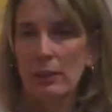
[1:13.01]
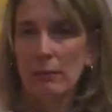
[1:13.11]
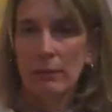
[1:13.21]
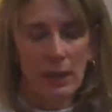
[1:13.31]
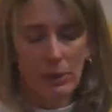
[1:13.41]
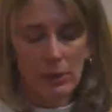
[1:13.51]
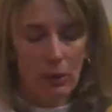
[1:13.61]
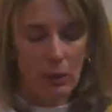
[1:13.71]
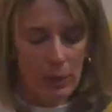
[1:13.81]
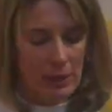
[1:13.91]
Money was
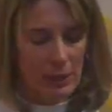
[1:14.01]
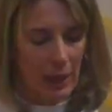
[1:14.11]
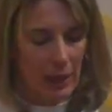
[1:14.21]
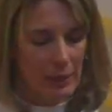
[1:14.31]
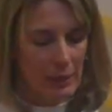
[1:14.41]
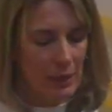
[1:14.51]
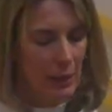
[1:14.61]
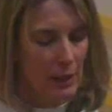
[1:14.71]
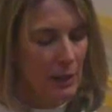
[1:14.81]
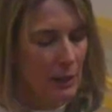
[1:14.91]
always tight,
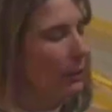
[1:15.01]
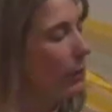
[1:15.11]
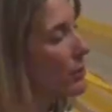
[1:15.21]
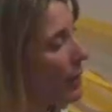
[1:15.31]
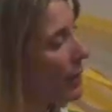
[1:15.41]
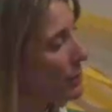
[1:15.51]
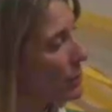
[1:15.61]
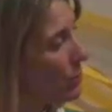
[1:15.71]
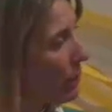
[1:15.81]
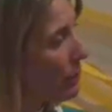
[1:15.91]
and the
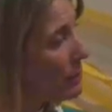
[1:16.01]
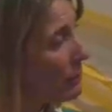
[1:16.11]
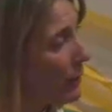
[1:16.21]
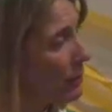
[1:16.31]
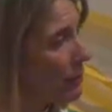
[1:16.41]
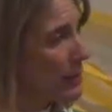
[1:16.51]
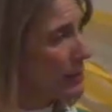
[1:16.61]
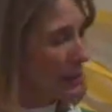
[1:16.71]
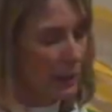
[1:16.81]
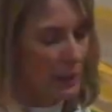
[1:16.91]
directors were always
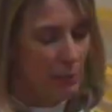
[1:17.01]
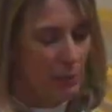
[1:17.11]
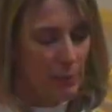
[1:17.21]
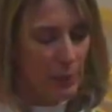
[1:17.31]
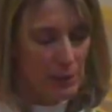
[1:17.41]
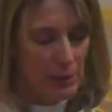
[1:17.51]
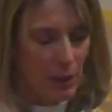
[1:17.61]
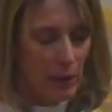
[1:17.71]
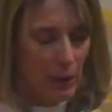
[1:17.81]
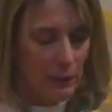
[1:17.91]
fundraising to keep the place
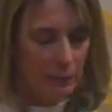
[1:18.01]
going.